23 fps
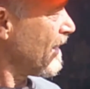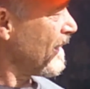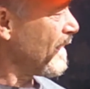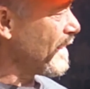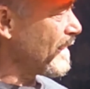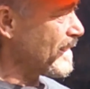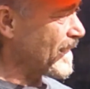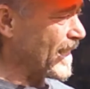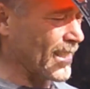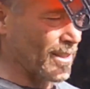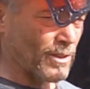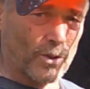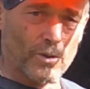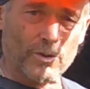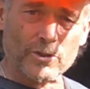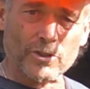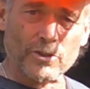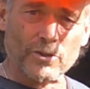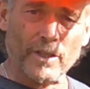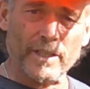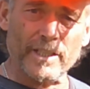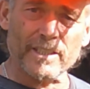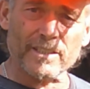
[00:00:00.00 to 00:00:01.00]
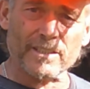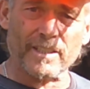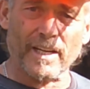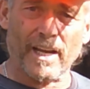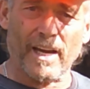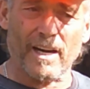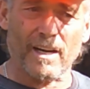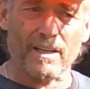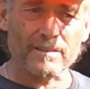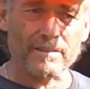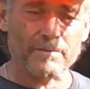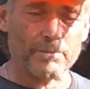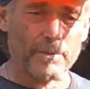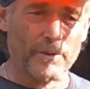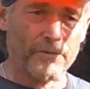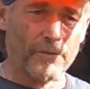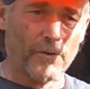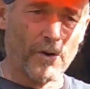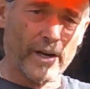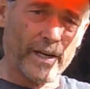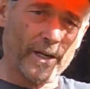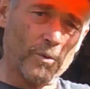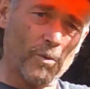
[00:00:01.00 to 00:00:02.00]
get those trees down
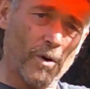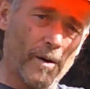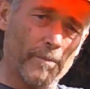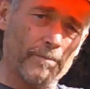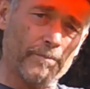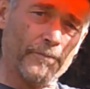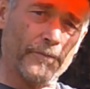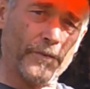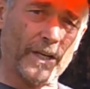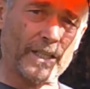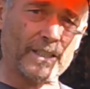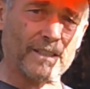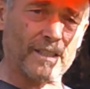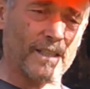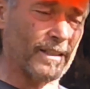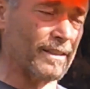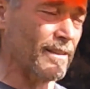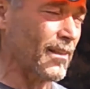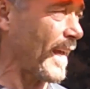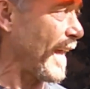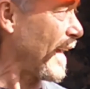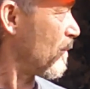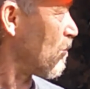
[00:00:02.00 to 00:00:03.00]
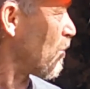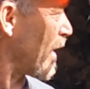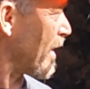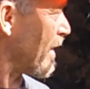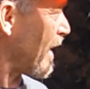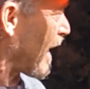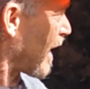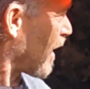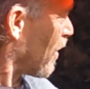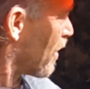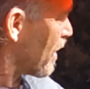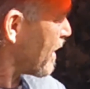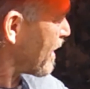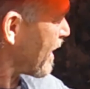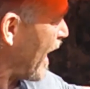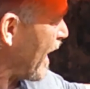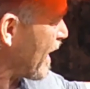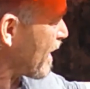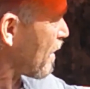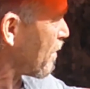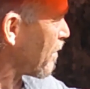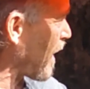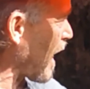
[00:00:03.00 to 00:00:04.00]
before I can go up and fix it. And when they go to
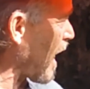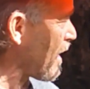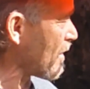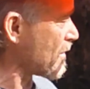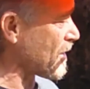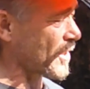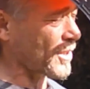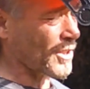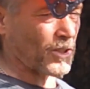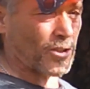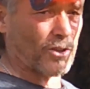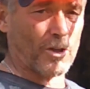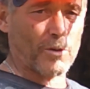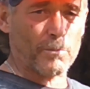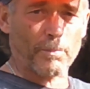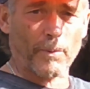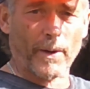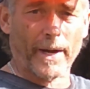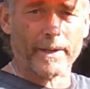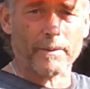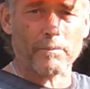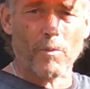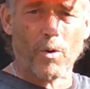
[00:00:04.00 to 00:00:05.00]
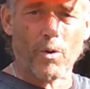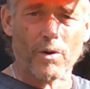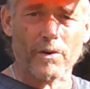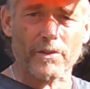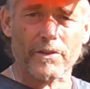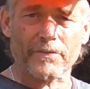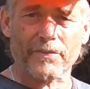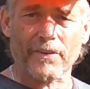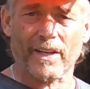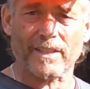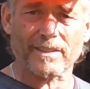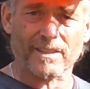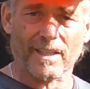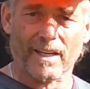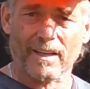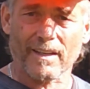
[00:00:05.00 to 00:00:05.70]
take them down, they're just going to break more of the fencing.